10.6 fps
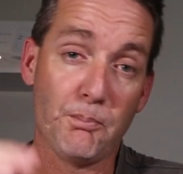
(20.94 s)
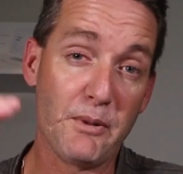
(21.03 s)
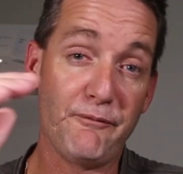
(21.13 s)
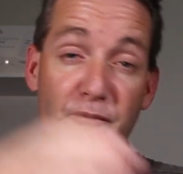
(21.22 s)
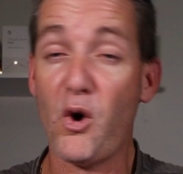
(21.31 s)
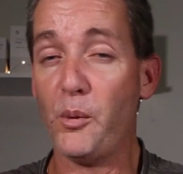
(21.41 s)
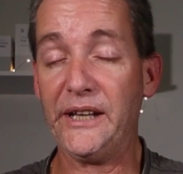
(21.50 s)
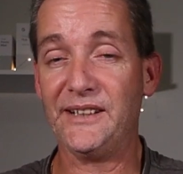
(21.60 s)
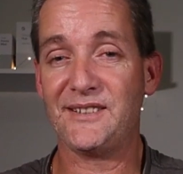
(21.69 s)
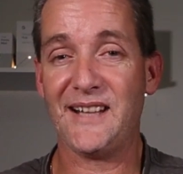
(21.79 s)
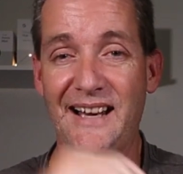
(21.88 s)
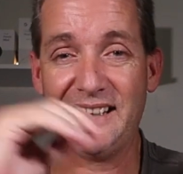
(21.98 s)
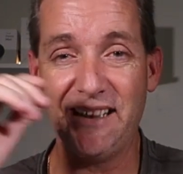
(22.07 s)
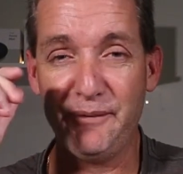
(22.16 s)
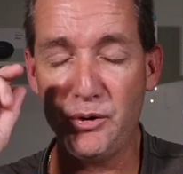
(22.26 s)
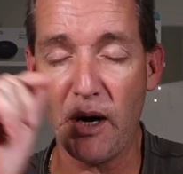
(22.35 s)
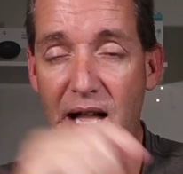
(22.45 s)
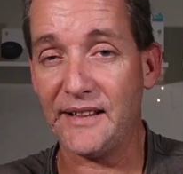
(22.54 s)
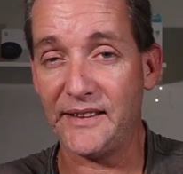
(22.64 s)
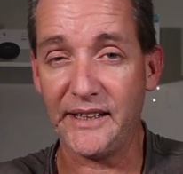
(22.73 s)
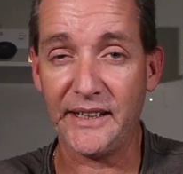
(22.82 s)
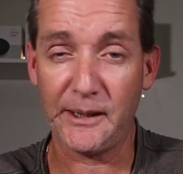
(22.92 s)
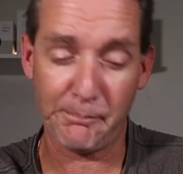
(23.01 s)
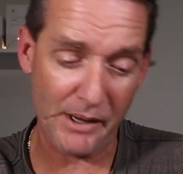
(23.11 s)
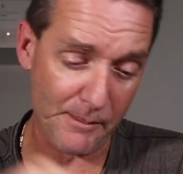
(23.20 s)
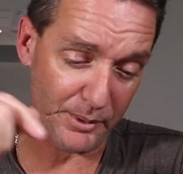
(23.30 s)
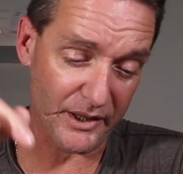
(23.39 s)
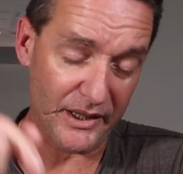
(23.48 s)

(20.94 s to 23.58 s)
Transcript: Before we get started, if you are thinking about